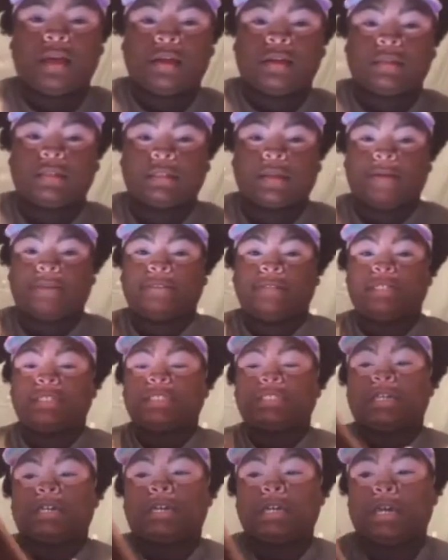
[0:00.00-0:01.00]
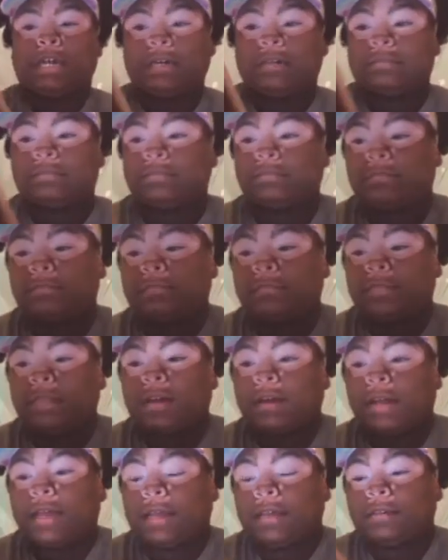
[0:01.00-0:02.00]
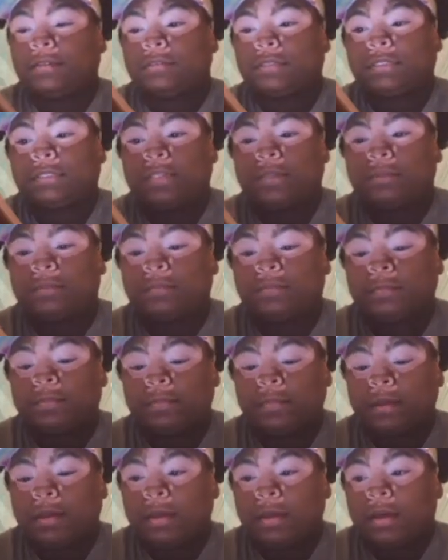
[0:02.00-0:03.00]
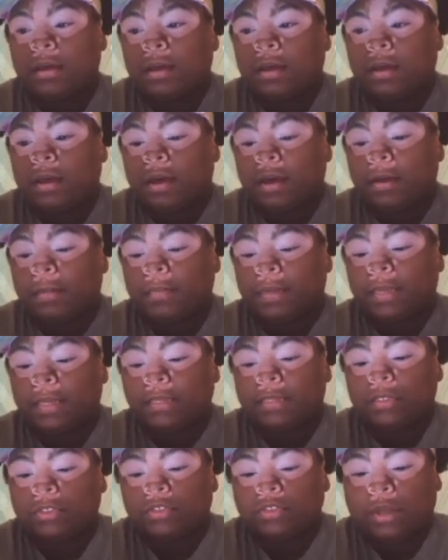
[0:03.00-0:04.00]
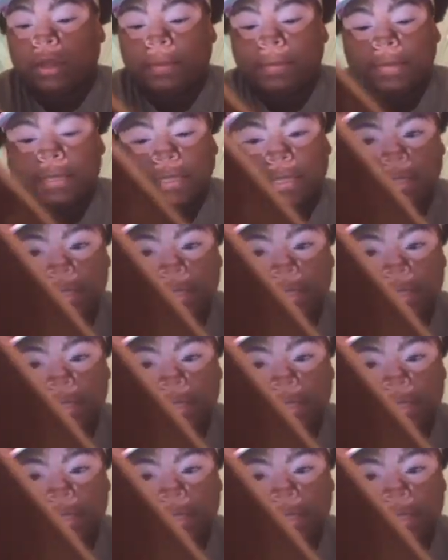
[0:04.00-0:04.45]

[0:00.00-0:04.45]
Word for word: I'm gonna show y'all. Okay, so I'm gonna hit the draw button.